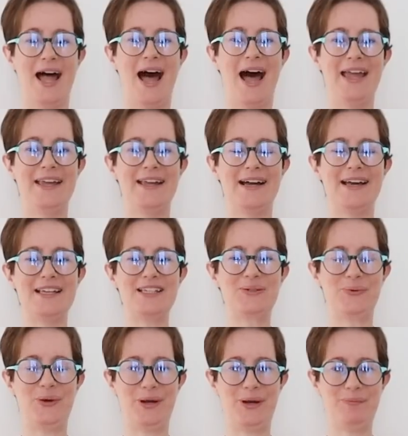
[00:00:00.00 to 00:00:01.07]
Hi guys,
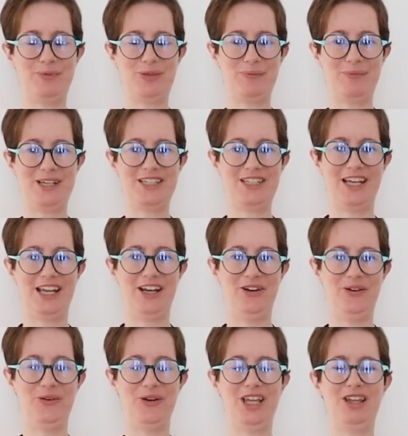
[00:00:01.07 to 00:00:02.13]
welcome to my
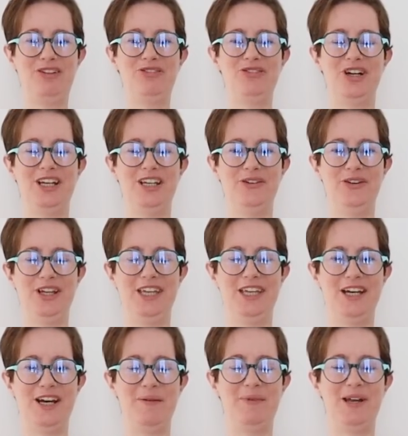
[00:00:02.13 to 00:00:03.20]
channel. If you are new
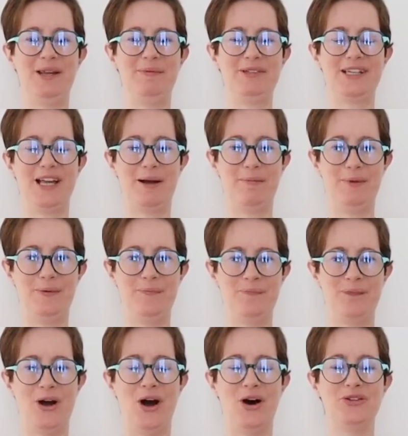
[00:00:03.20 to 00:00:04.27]
here, my name is Gabi.
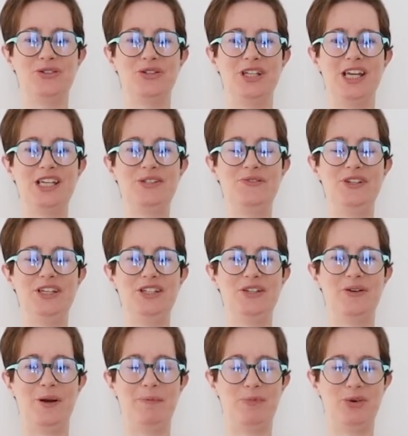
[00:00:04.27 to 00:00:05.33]
On today's
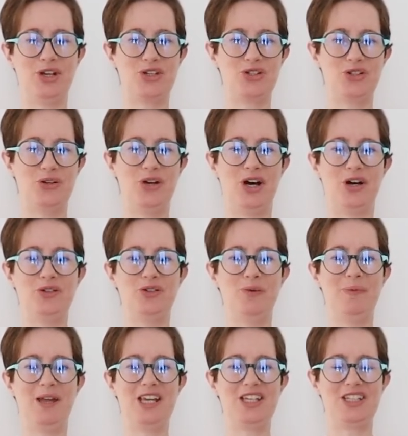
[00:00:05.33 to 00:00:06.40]
video, I'm gonna show you how to
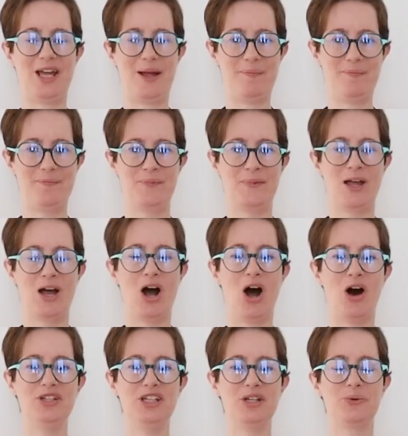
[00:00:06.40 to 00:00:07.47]
make jam.
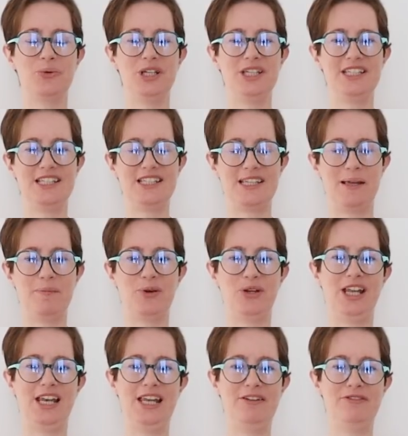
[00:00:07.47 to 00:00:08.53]
All the ingredients I'm
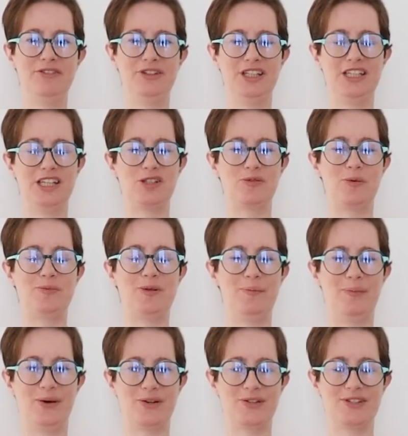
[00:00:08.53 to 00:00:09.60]
gonna leave in the description
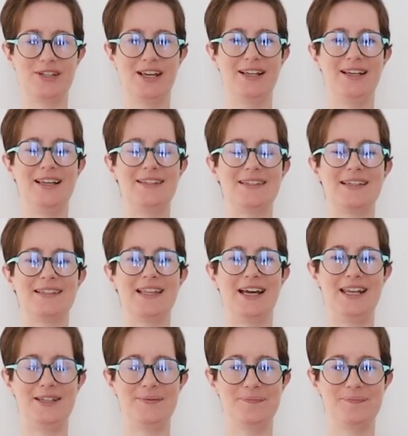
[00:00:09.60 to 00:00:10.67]
box. Let's get
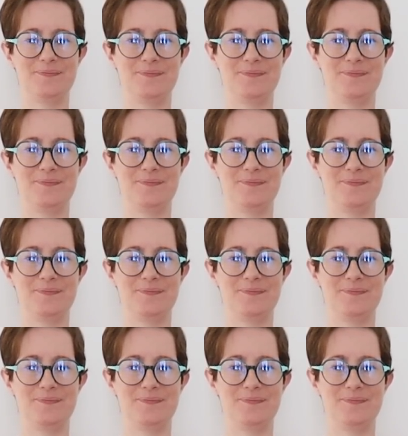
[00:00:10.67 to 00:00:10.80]
started.